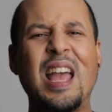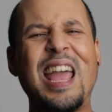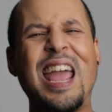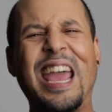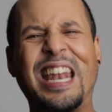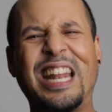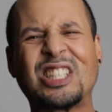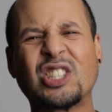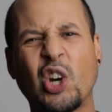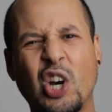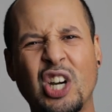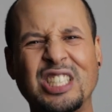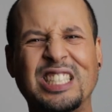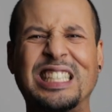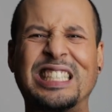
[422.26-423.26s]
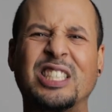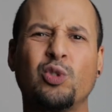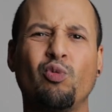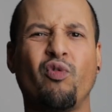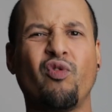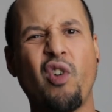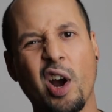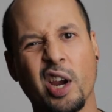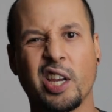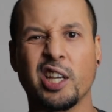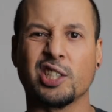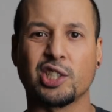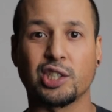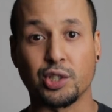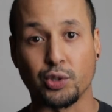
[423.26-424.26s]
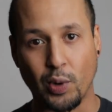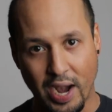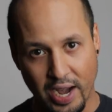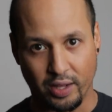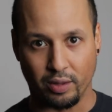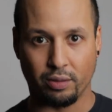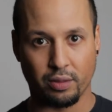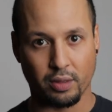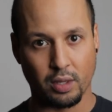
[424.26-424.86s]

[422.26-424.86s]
and it turns into fucking strength.